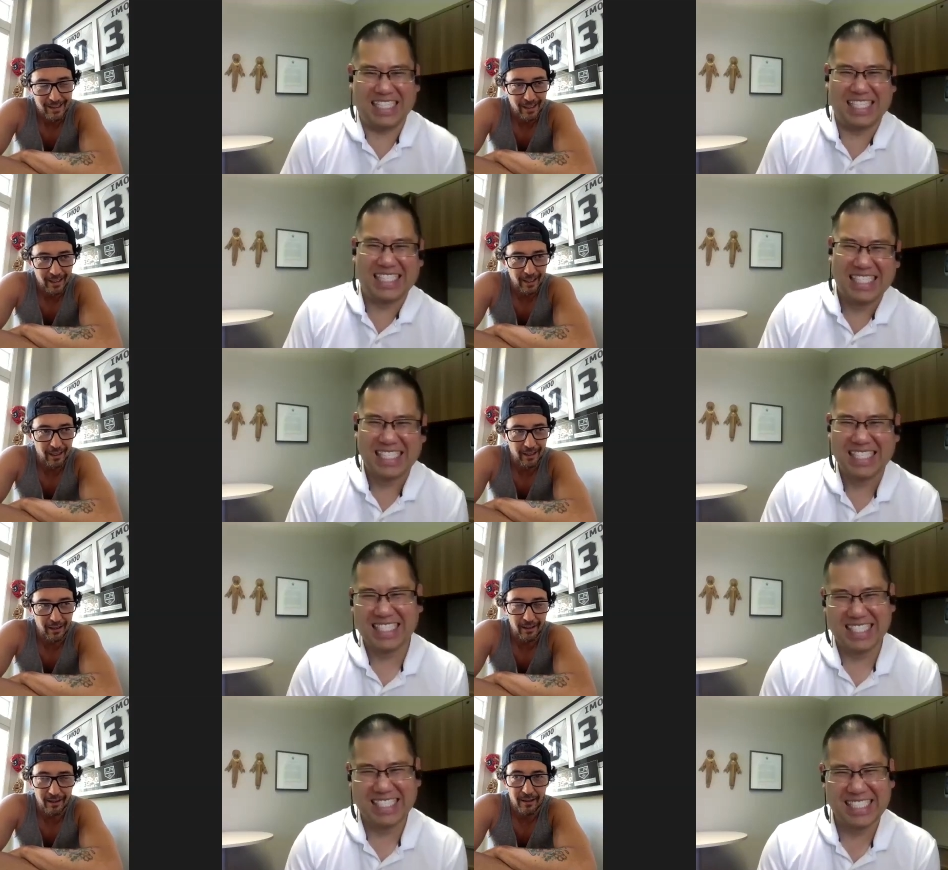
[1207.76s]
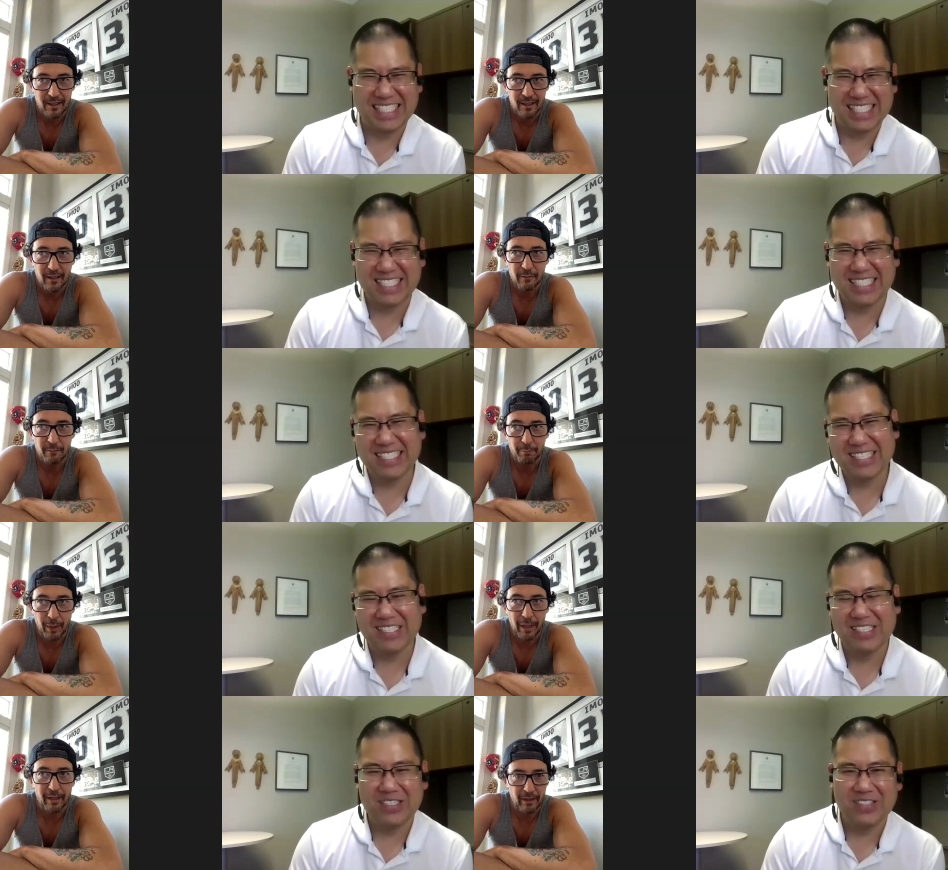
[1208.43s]
Speaker 1: Uh,
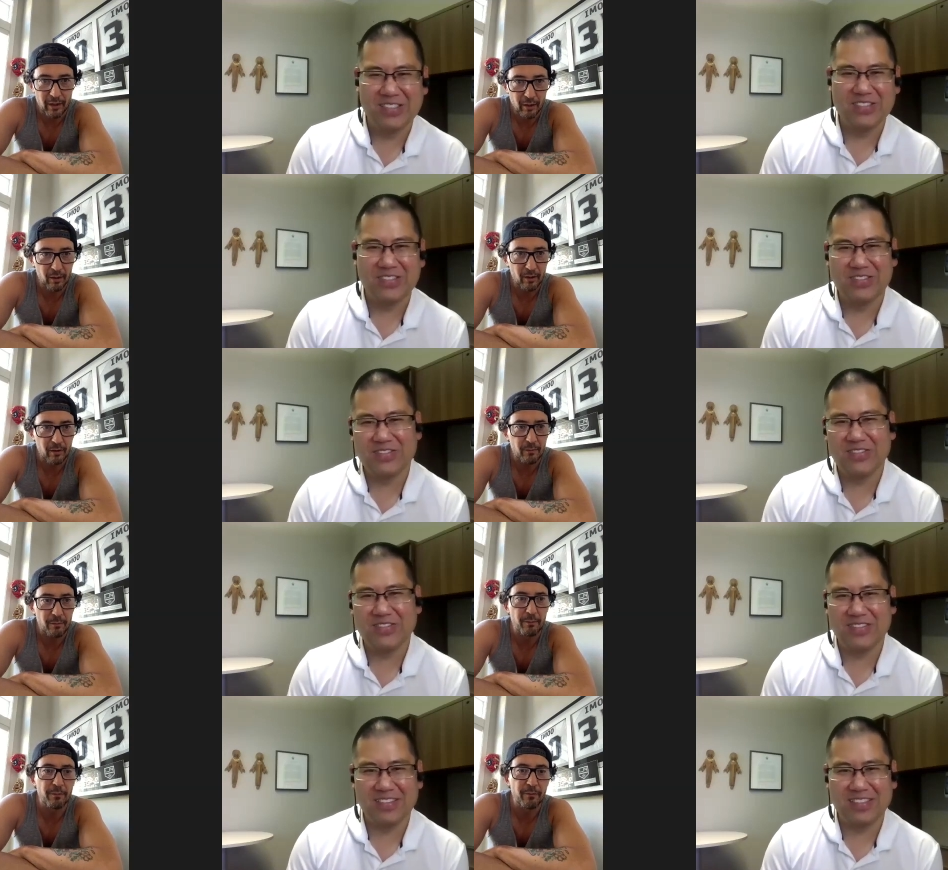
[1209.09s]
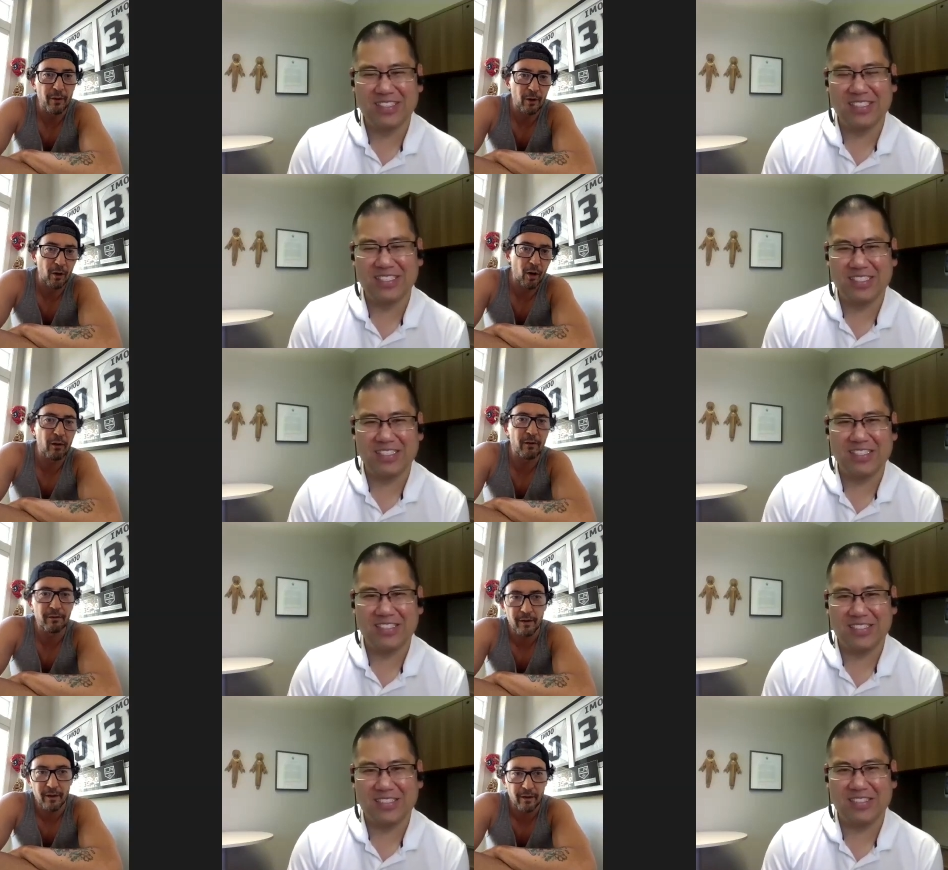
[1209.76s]
but they're they're all
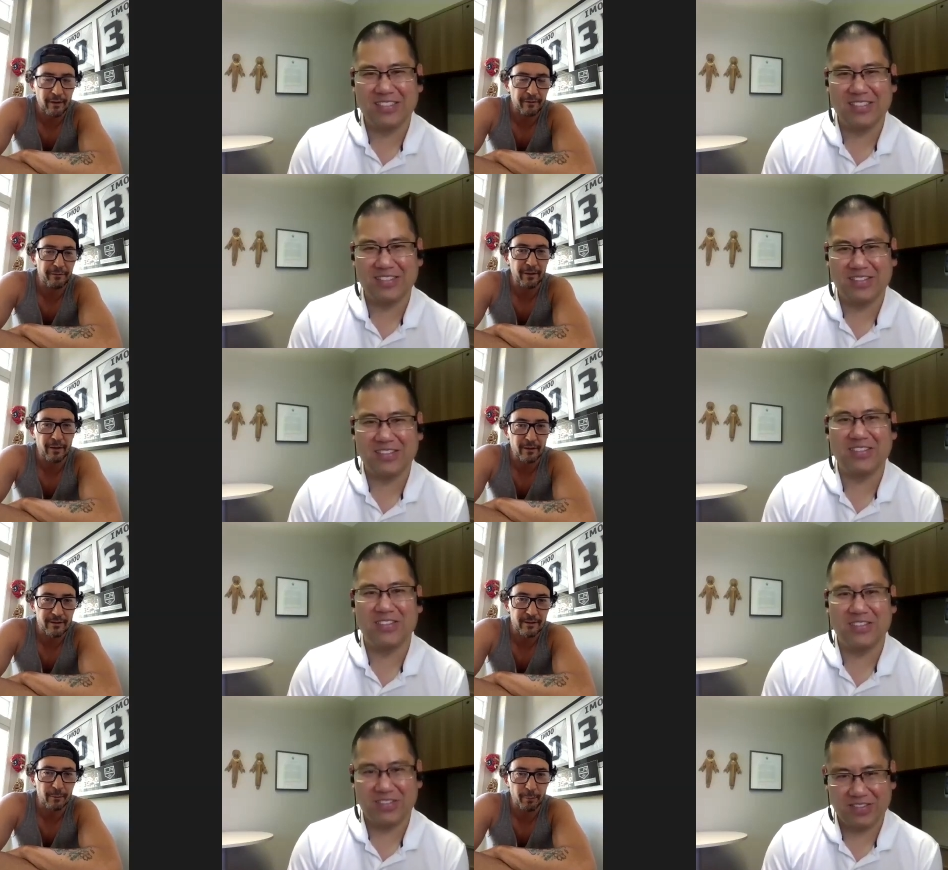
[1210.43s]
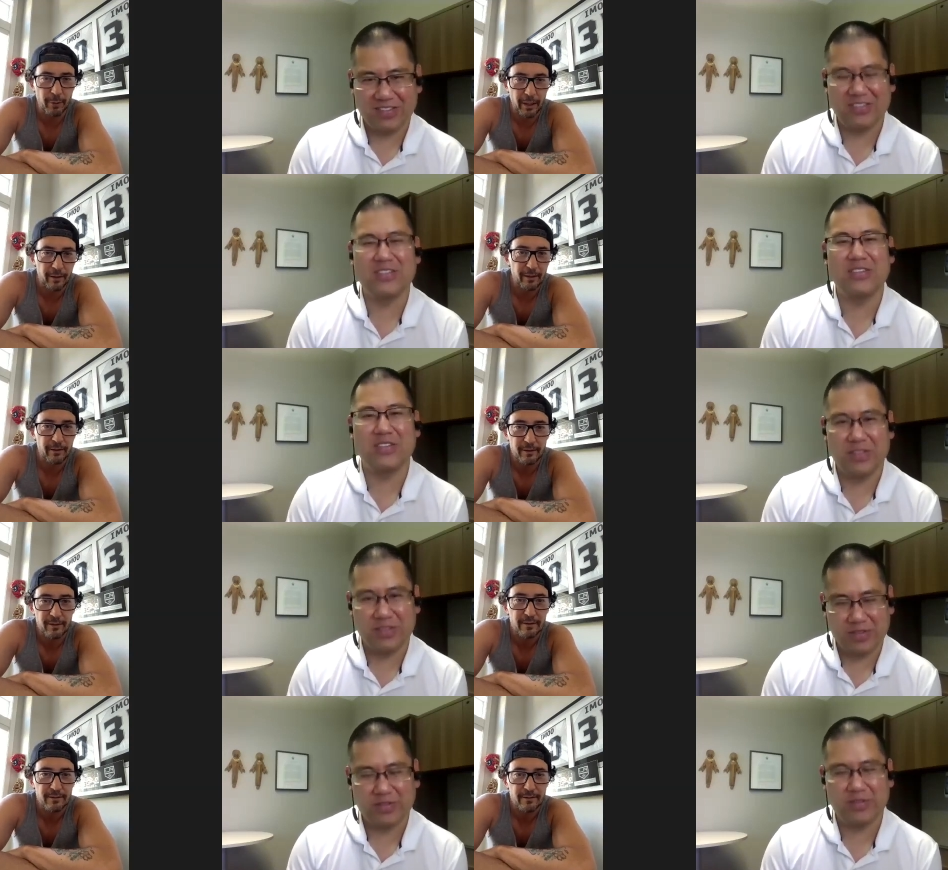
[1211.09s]
very fierce
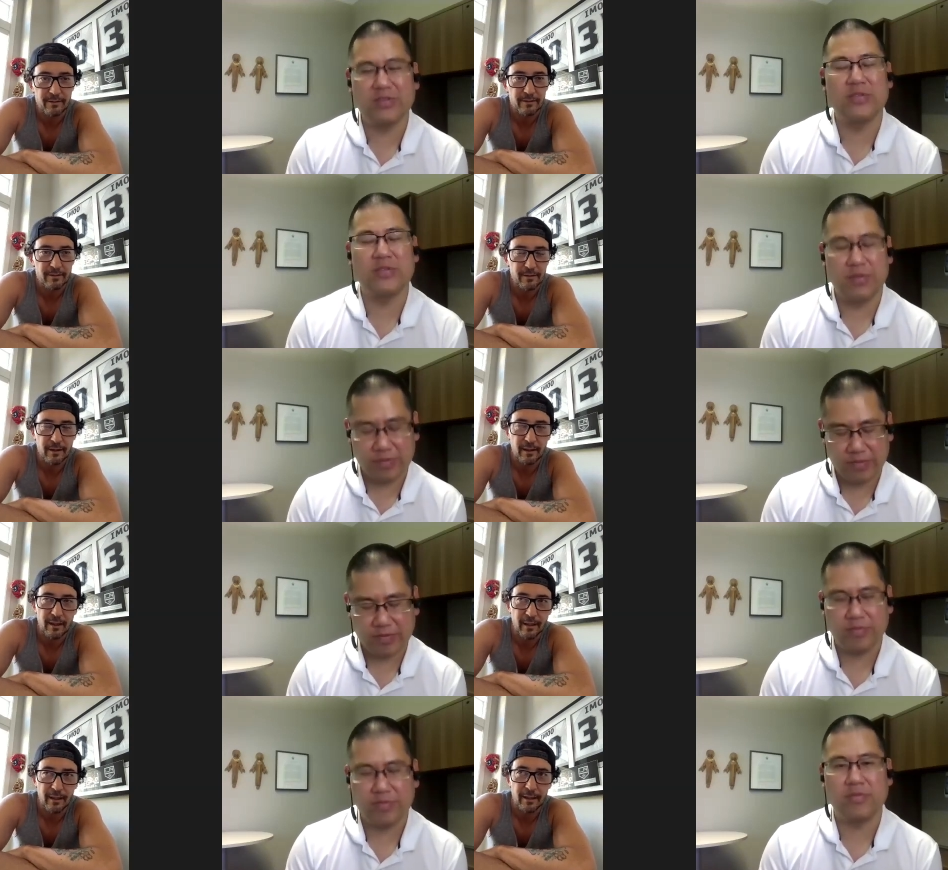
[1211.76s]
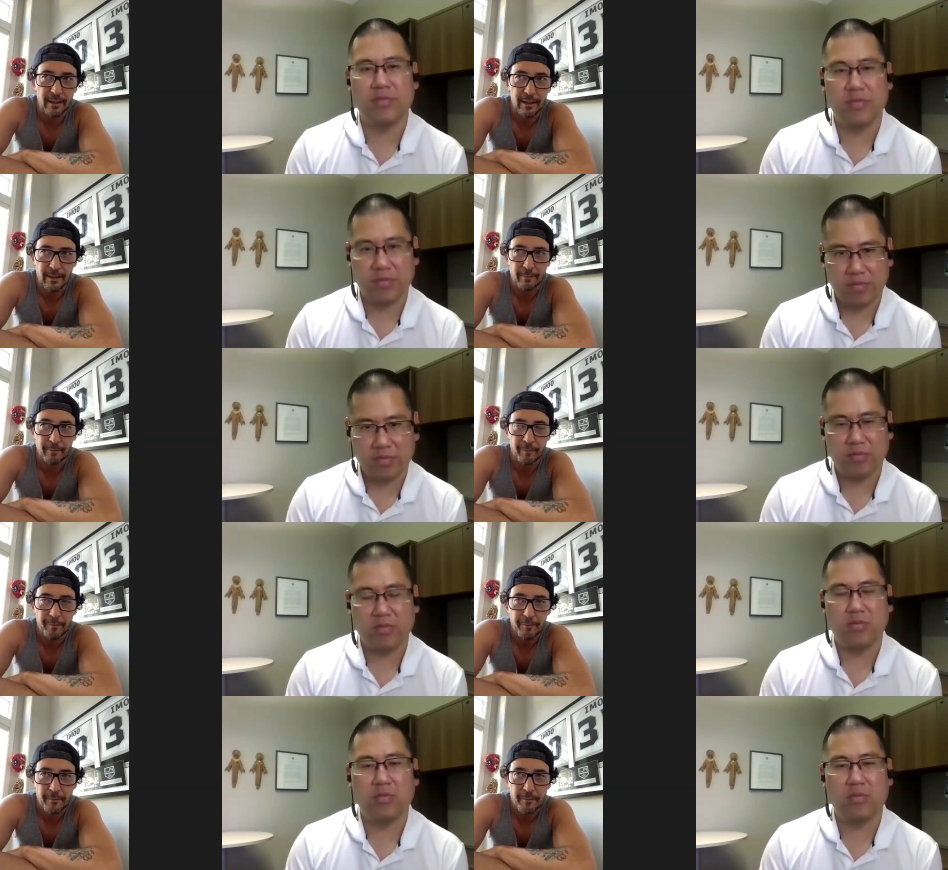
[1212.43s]
competitors. Um,